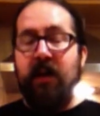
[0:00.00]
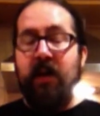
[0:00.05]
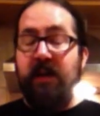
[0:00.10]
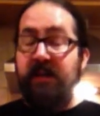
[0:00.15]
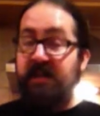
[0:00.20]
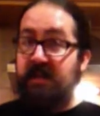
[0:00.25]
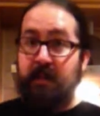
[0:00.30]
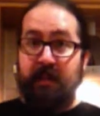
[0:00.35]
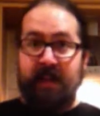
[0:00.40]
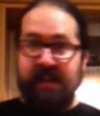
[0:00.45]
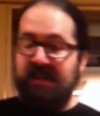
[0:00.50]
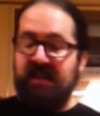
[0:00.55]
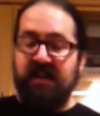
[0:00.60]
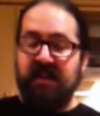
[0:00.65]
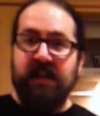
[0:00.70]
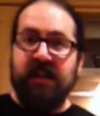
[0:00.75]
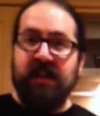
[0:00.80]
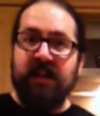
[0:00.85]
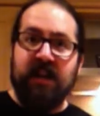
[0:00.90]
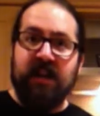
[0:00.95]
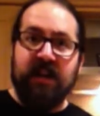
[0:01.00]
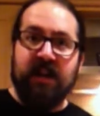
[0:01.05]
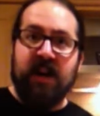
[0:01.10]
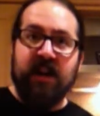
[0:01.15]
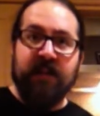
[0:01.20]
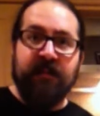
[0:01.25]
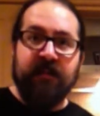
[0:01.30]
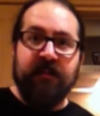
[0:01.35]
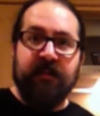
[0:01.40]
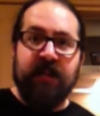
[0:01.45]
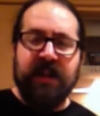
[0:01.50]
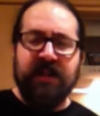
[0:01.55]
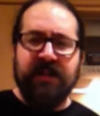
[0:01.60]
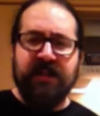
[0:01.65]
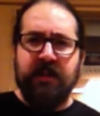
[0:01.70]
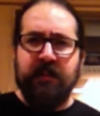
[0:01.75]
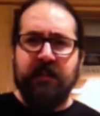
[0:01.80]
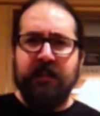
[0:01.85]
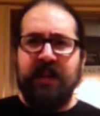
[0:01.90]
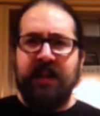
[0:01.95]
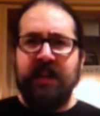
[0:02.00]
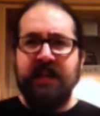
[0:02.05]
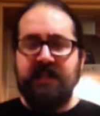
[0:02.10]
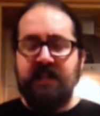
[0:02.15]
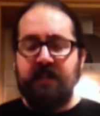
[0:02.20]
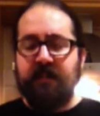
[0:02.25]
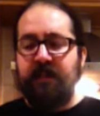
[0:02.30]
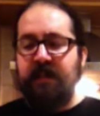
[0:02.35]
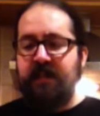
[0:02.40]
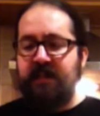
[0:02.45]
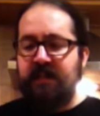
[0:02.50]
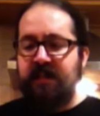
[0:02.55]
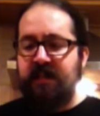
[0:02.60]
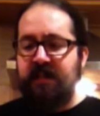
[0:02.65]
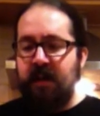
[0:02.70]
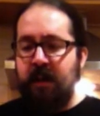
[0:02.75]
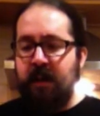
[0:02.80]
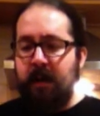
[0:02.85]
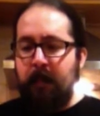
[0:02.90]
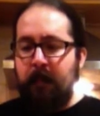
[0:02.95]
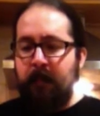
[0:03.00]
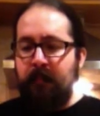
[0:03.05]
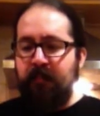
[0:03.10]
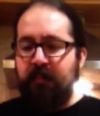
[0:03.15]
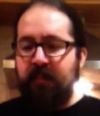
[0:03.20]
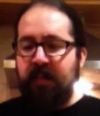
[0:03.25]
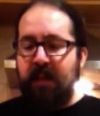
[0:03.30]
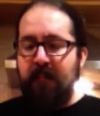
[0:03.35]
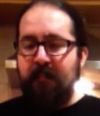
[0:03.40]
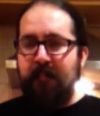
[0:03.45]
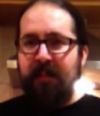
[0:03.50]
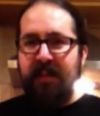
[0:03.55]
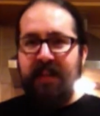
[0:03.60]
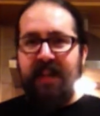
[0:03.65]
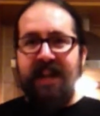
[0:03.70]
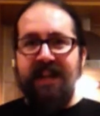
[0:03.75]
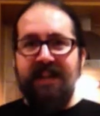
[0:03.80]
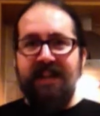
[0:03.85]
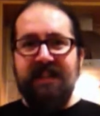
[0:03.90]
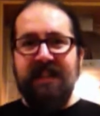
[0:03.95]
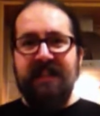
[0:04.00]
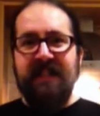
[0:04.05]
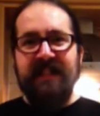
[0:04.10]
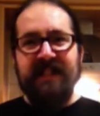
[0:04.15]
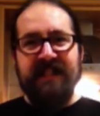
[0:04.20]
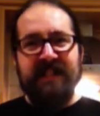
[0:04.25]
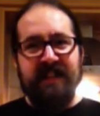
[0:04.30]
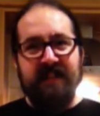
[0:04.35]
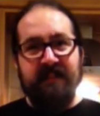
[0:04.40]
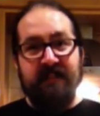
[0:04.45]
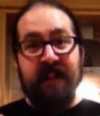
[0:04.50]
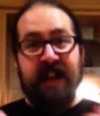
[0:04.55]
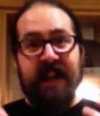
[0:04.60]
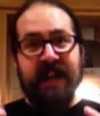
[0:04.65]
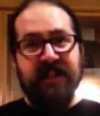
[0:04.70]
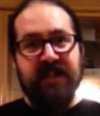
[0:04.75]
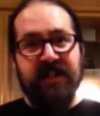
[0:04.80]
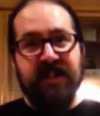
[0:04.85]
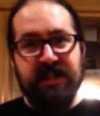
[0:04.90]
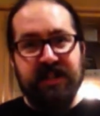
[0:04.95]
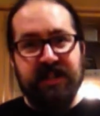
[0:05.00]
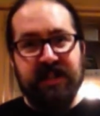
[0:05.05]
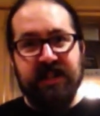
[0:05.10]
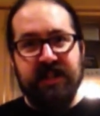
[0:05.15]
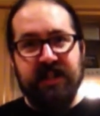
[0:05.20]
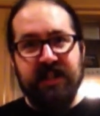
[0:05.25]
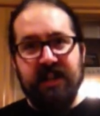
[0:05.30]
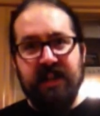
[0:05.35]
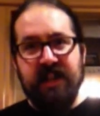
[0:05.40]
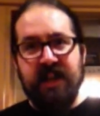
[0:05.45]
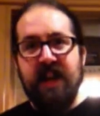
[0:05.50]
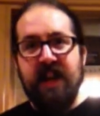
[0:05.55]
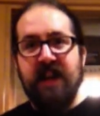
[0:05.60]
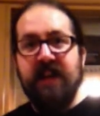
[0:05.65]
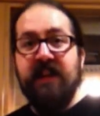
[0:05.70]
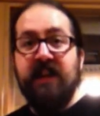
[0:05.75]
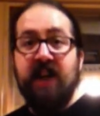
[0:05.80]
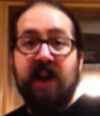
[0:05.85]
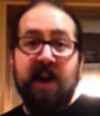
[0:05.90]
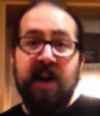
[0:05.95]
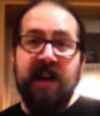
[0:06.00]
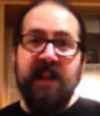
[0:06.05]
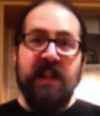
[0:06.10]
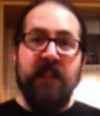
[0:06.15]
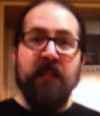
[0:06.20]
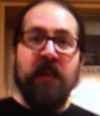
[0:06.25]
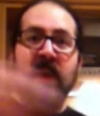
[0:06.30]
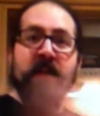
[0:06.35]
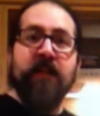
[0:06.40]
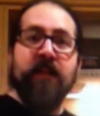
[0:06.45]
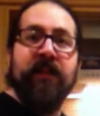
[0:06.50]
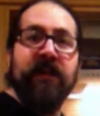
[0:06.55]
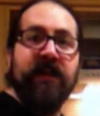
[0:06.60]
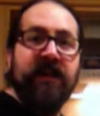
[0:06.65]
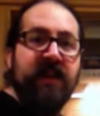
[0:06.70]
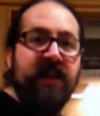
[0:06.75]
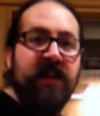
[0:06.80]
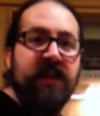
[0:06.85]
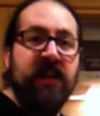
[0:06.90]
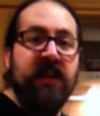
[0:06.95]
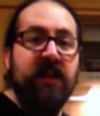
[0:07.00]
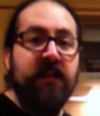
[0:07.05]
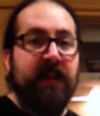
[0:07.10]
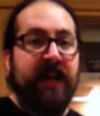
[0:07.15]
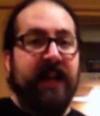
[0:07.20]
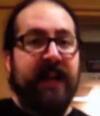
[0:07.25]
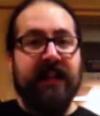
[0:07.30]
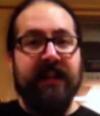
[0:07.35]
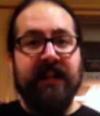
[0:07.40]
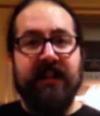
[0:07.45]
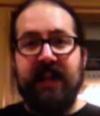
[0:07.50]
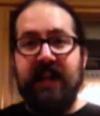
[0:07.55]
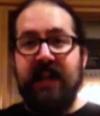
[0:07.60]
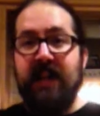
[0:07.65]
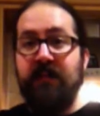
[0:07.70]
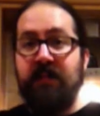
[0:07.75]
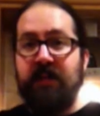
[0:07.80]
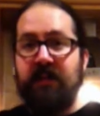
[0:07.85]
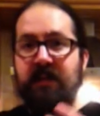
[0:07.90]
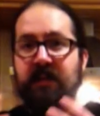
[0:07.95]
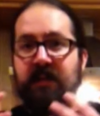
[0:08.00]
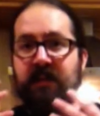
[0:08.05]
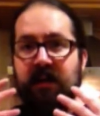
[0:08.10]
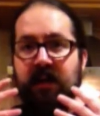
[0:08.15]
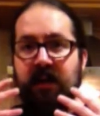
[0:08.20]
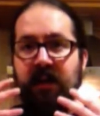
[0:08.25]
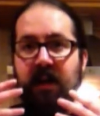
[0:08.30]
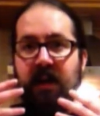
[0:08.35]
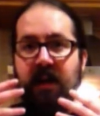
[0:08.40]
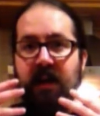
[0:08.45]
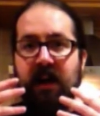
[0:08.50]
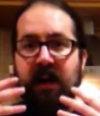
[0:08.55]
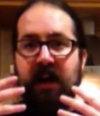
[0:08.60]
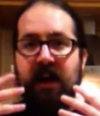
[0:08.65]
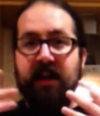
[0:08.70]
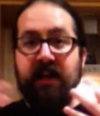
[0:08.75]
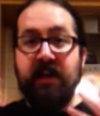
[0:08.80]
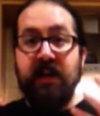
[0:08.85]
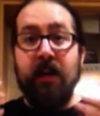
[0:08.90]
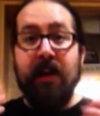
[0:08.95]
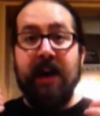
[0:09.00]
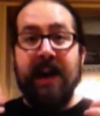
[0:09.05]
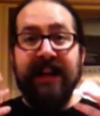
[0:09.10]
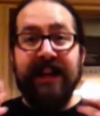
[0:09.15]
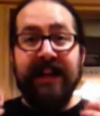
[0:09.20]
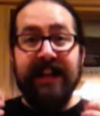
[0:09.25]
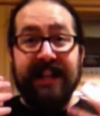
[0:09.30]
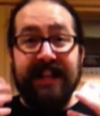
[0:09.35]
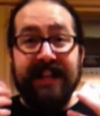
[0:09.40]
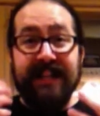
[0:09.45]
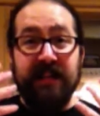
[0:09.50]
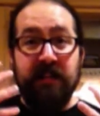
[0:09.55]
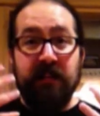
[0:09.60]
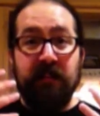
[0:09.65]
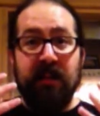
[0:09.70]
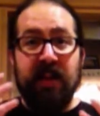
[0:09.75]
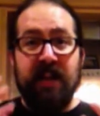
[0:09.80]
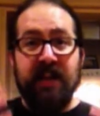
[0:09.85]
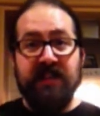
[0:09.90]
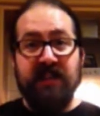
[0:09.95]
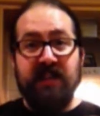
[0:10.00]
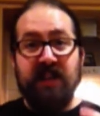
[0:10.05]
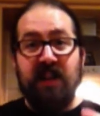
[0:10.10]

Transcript: depends on the kind of infection, because if it's blood that's infectious, cutting them open could mean that even coagulated blood,